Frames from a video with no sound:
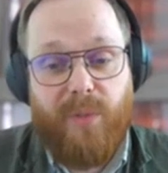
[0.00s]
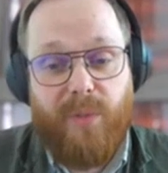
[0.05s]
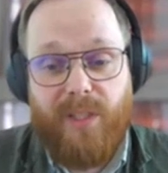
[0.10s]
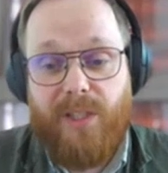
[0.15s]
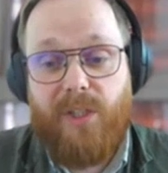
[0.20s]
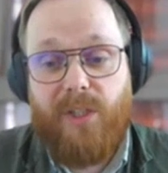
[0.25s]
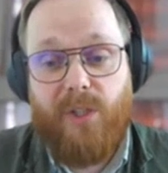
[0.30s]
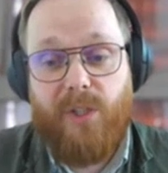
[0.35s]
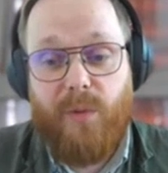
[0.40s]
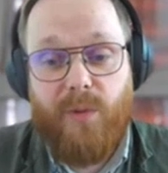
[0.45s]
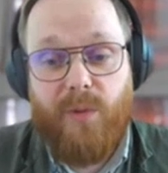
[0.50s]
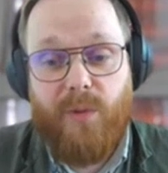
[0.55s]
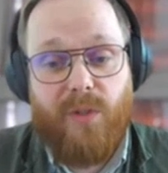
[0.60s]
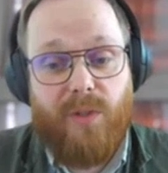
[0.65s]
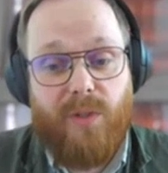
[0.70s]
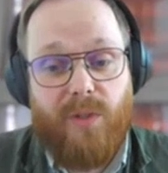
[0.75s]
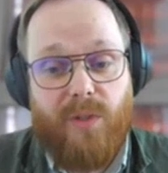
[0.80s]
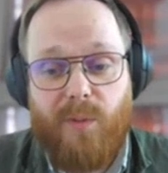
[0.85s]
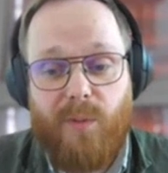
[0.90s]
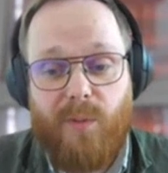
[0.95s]
please
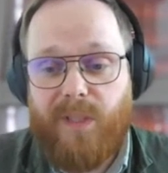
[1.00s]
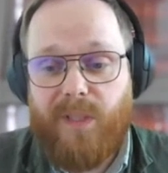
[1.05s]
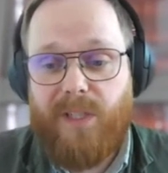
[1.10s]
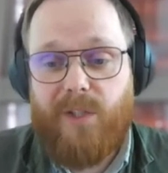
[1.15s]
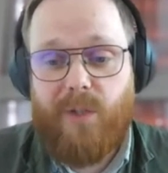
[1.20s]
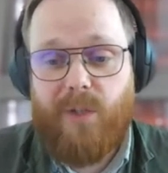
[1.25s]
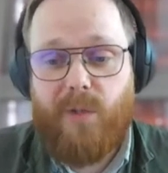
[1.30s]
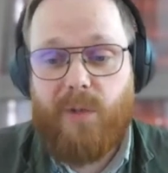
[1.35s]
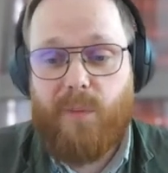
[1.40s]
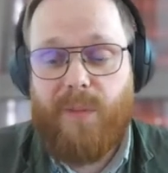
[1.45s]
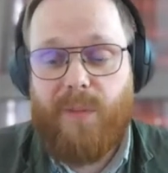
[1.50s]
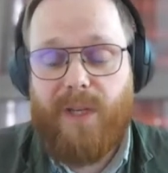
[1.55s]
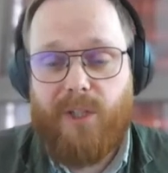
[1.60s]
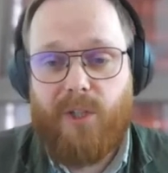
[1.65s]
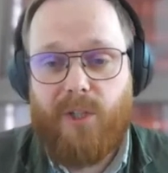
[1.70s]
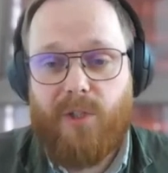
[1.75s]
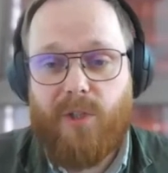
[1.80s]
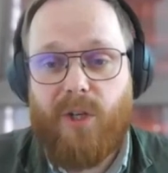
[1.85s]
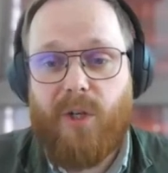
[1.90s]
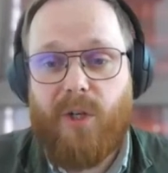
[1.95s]
use
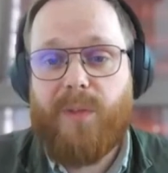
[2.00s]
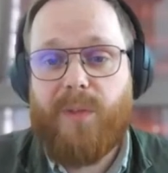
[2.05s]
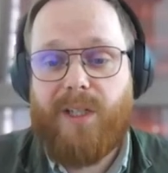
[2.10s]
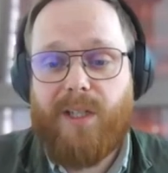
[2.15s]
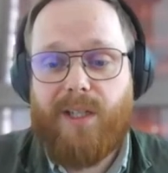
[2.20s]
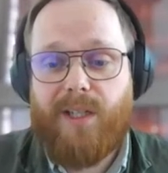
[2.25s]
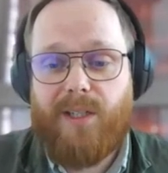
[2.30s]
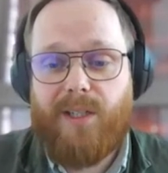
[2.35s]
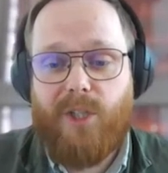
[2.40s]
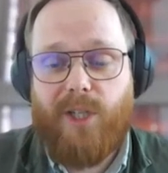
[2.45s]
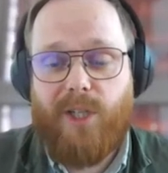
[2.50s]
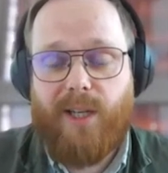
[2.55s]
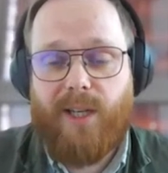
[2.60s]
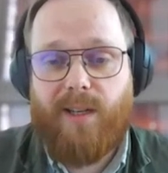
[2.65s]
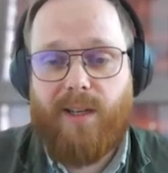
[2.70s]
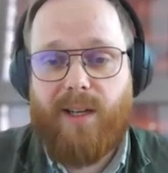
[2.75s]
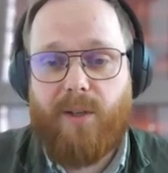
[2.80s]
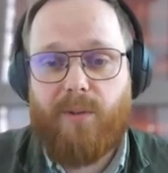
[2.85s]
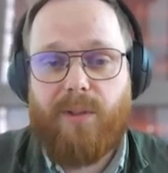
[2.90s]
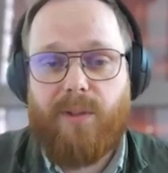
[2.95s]
Major Tom and check
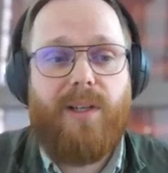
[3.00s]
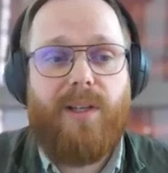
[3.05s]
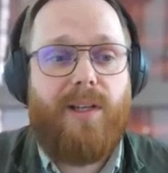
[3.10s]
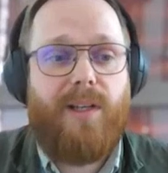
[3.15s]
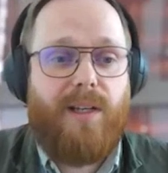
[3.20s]
it out.